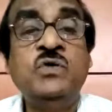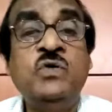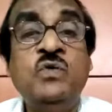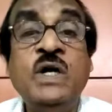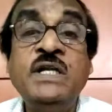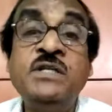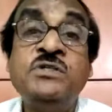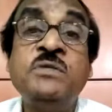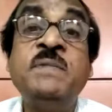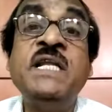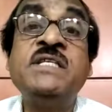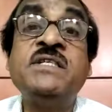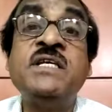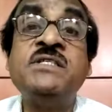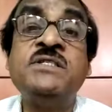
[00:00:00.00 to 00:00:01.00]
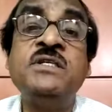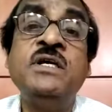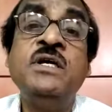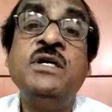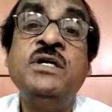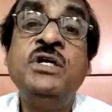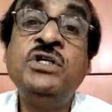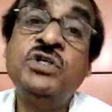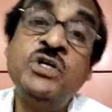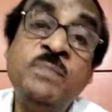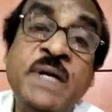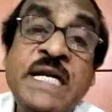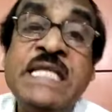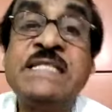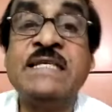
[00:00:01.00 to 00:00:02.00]
What is to be discussed, it should
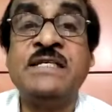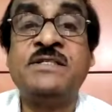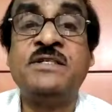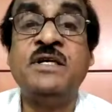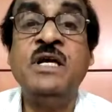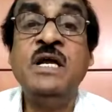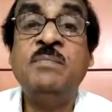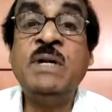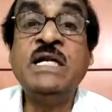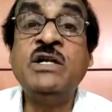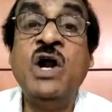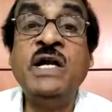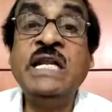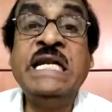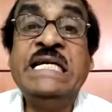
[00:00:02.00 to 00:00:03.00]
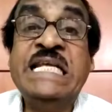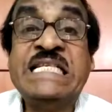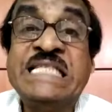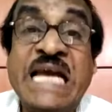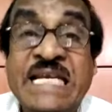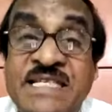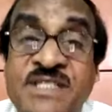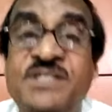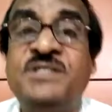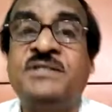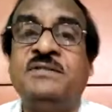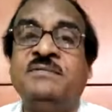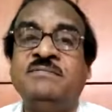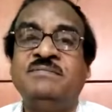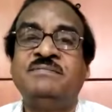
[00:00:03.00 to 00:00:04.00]
be discussed, but not in
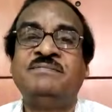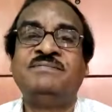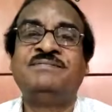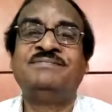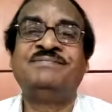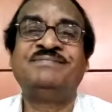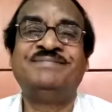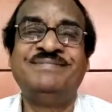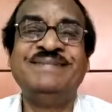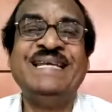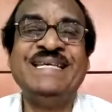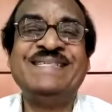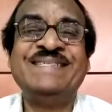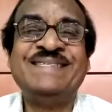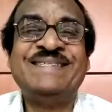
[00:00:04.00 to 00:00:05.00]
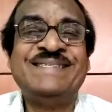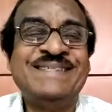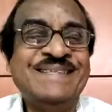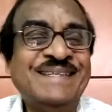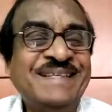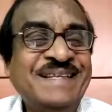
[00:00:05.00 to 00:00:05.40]
disguise. Yes.